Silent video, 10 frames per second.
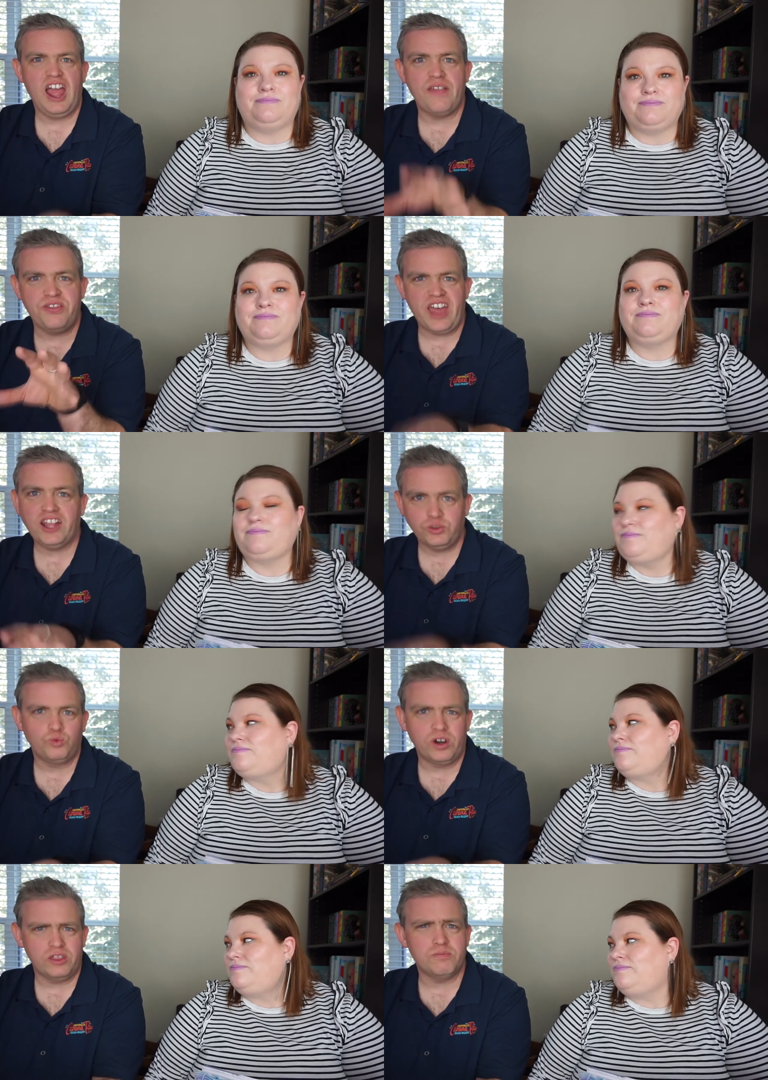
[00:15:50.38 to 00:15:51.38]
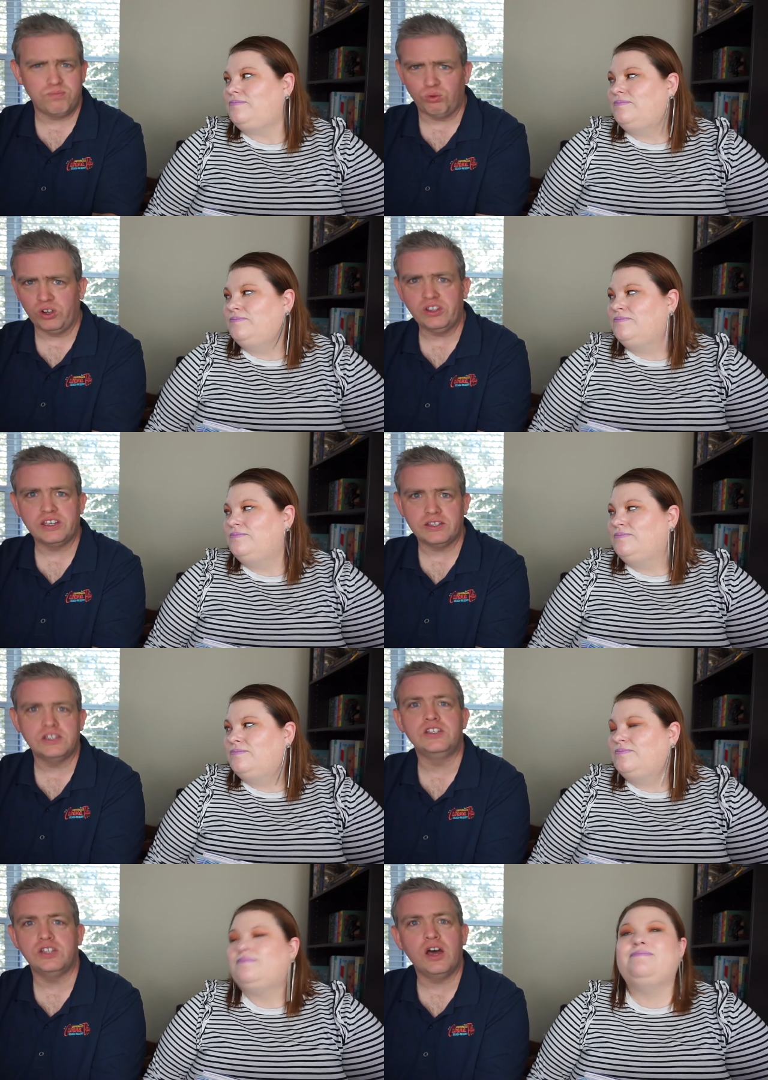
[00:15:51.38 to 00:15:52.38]
Speaker 1: And that's one of the
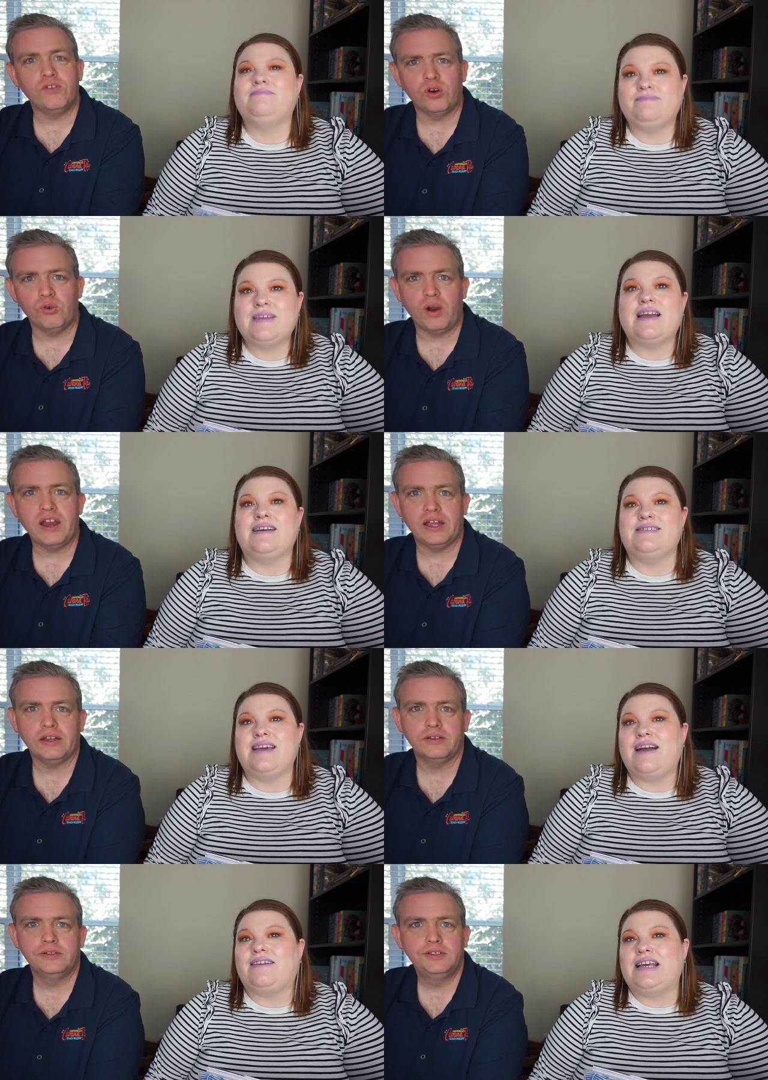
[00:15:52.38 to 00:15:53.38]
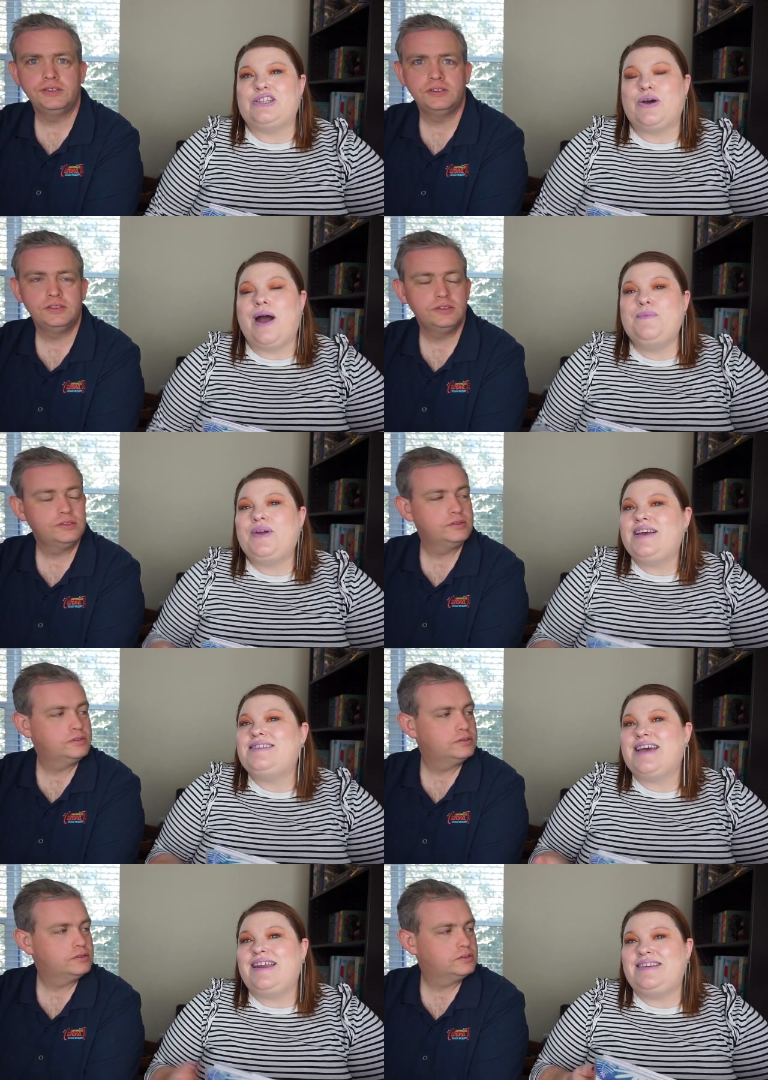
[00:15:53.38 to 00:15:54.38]
brilliancies of her writing. Exactly. So I'm really
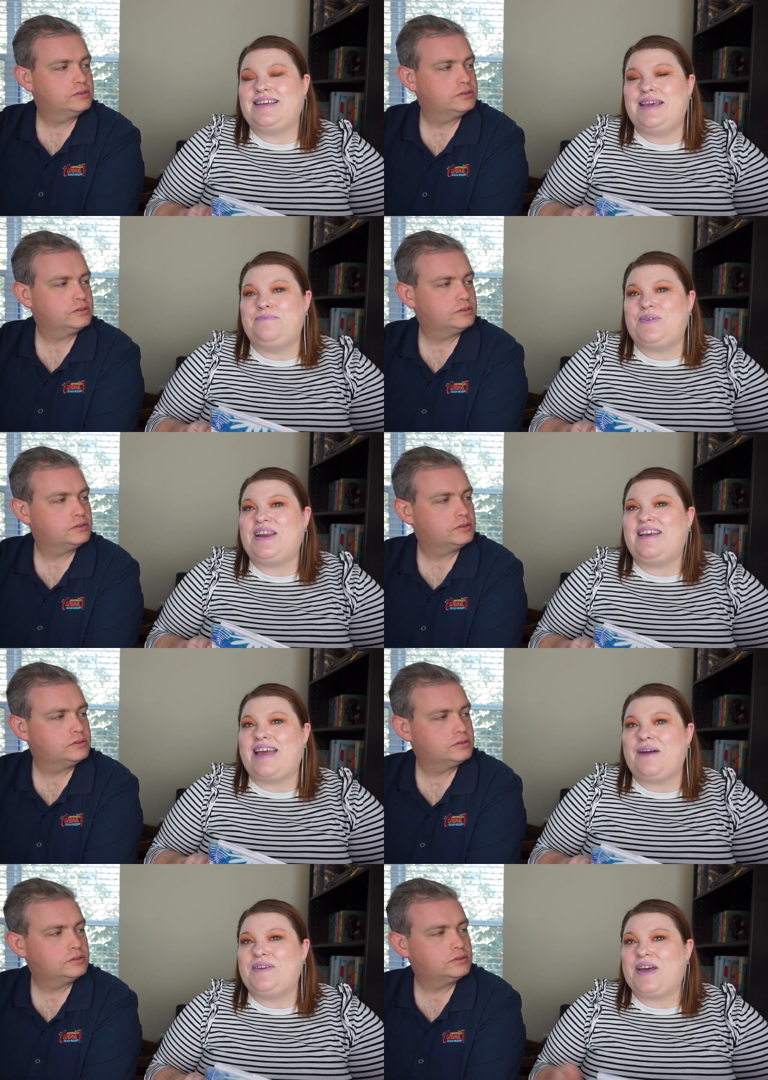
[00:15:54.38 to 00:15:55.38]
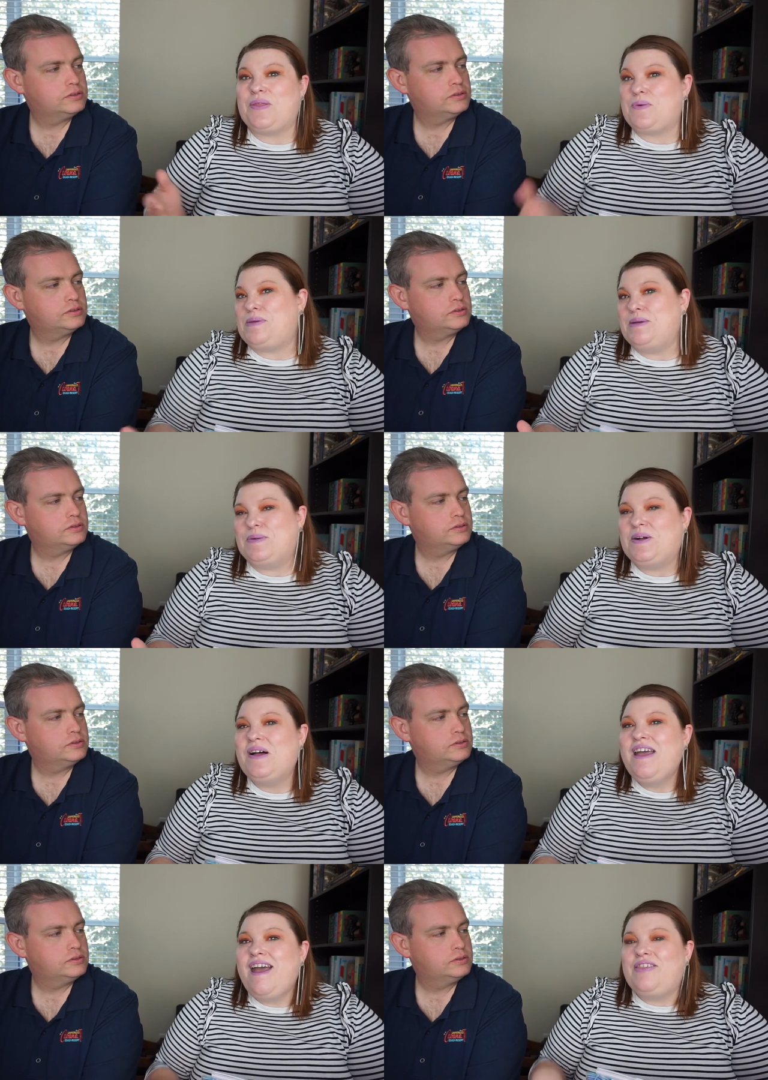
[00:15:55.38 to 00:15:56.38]
excited to keep reading that with other people.
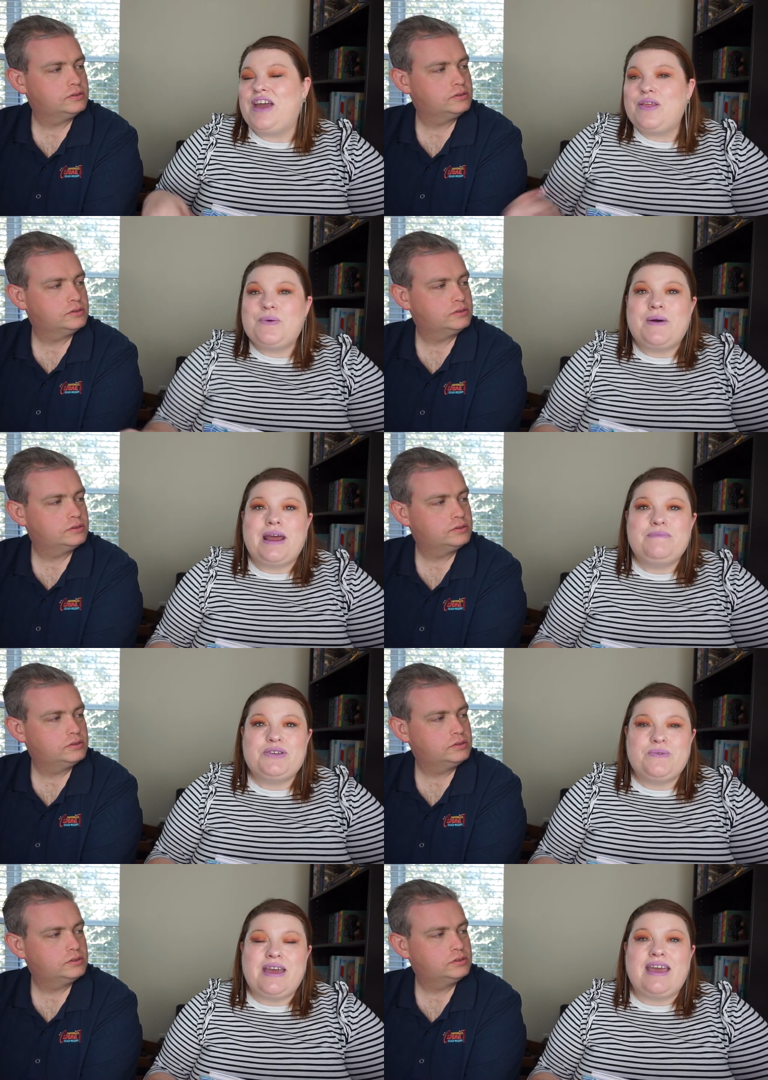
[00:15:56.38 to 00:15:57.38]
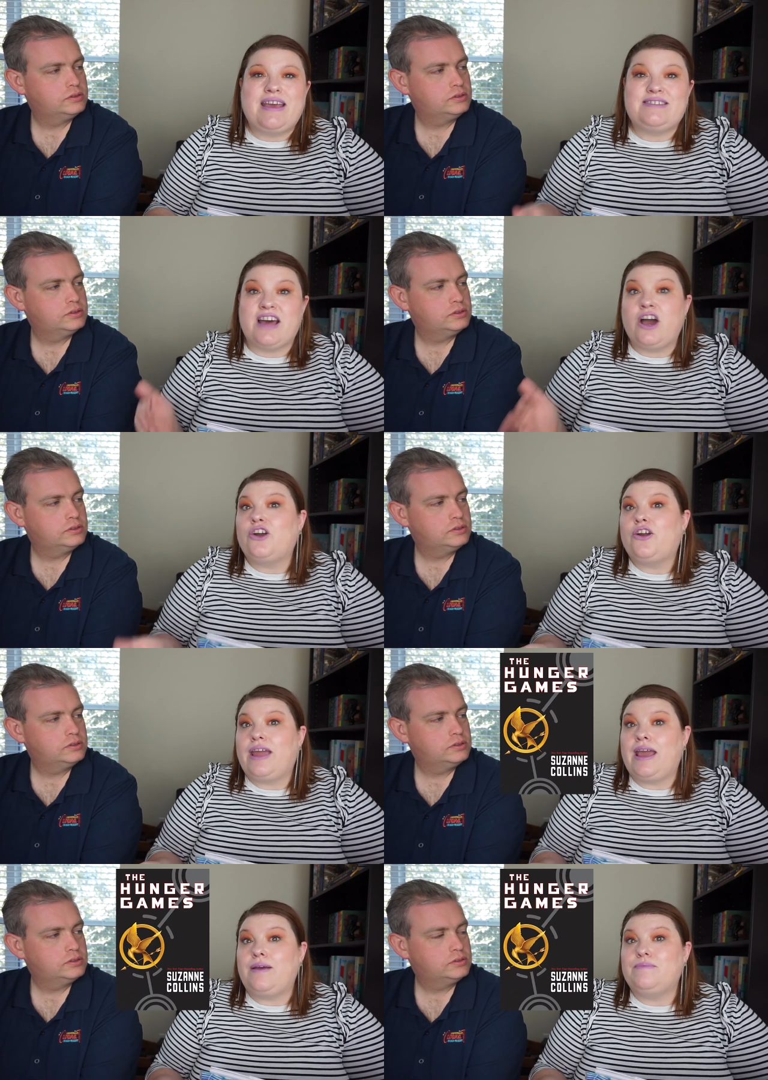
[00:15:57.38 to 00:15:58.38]
The other one I'm doing is The Hunger
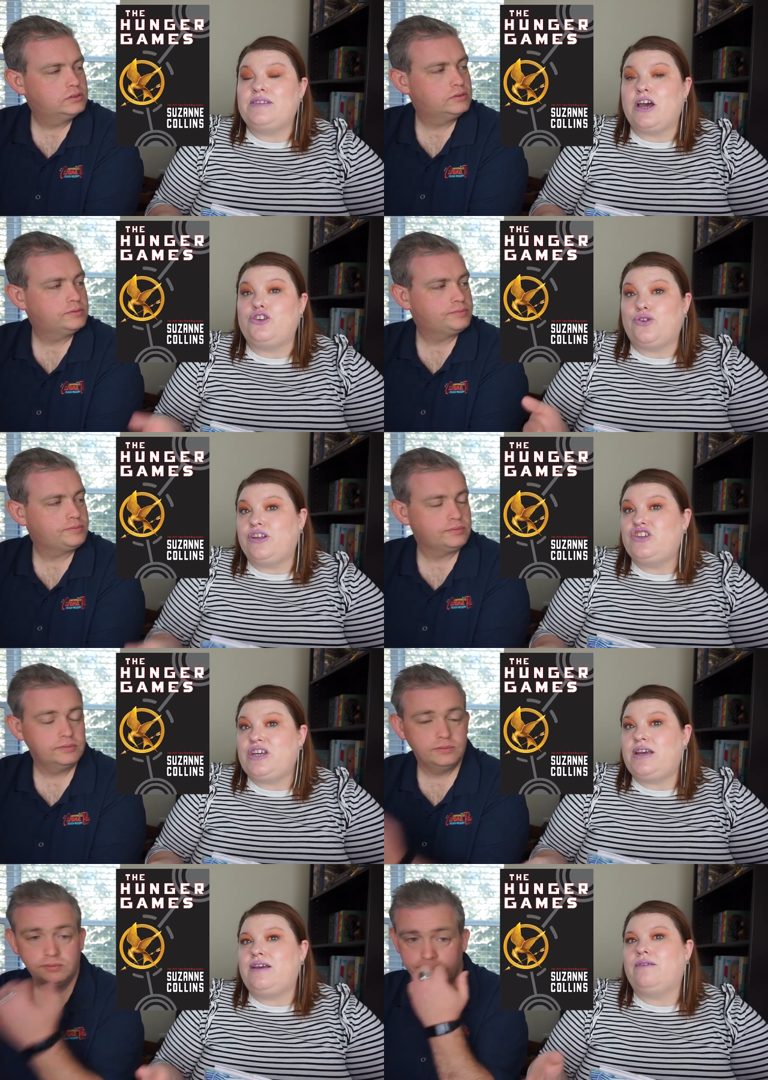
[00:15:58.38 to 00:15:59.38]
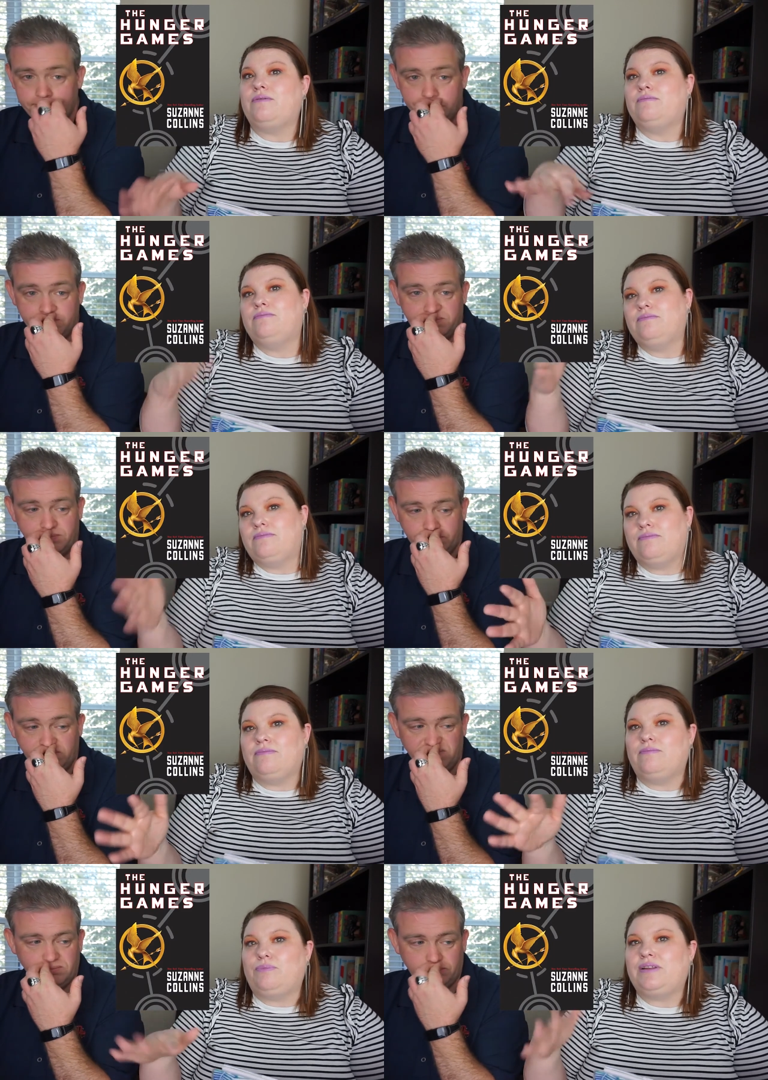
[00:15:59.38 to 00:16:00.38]
Games, a trilogy
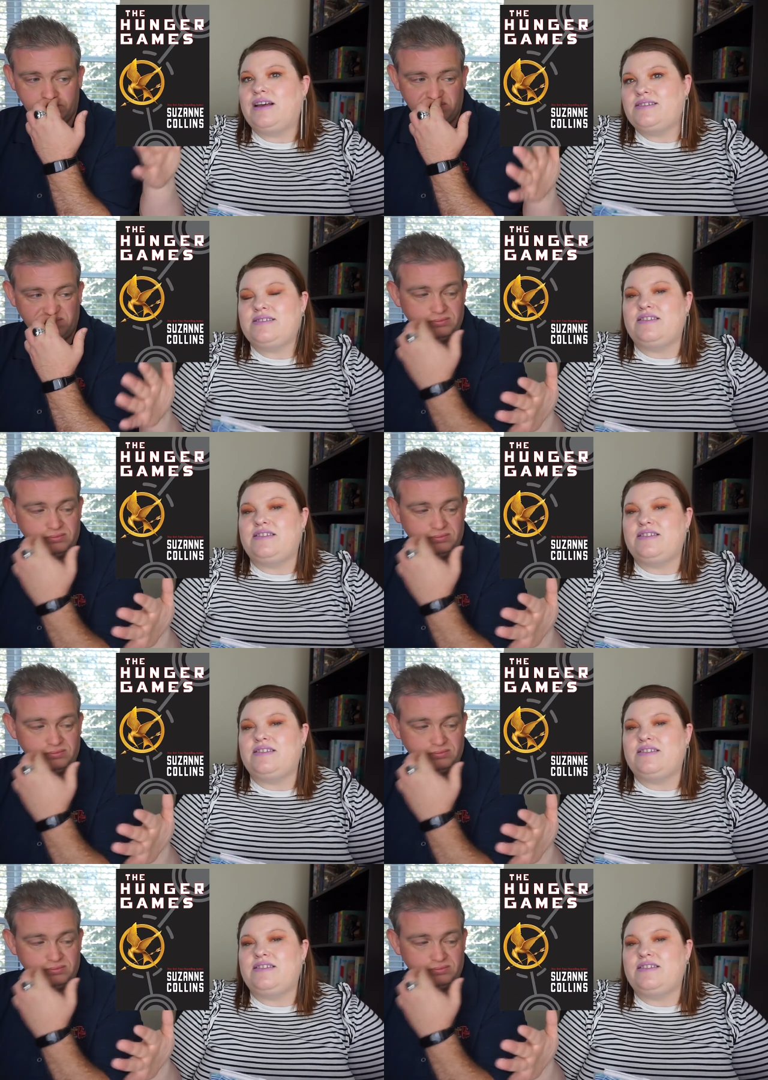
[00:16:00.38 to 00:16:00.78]
plus